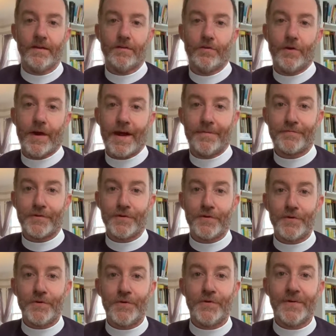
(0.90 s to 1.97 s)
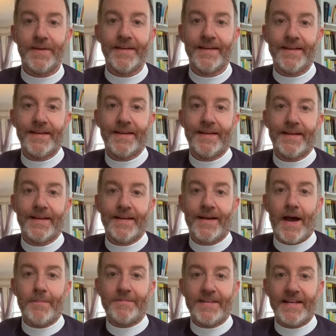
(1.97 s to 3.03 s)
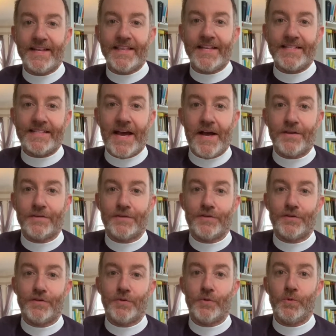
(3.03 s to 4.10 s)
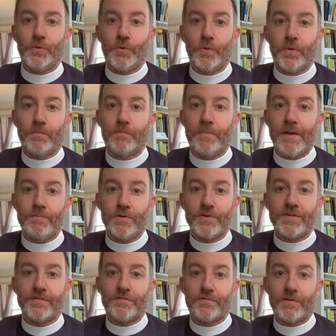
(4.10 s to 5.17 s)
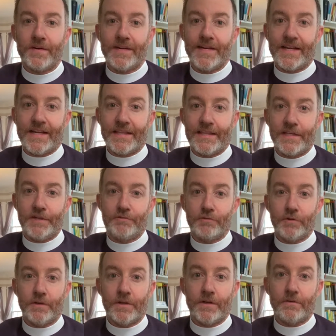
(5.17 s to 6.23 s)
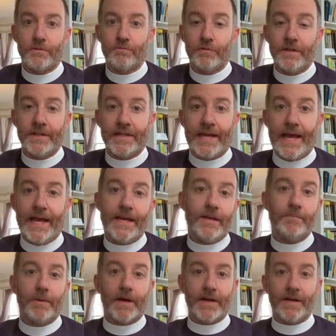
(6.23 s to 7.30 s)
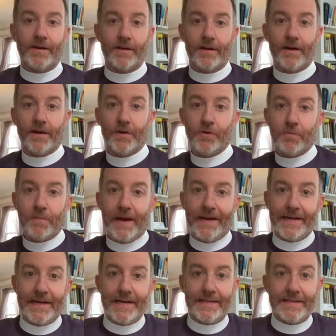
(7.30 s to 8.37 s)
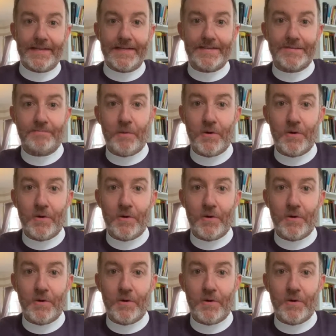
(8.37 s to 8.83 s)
Good afternoon. I'm sending this out to members of Trinity Cathedral, really anybody who might get this.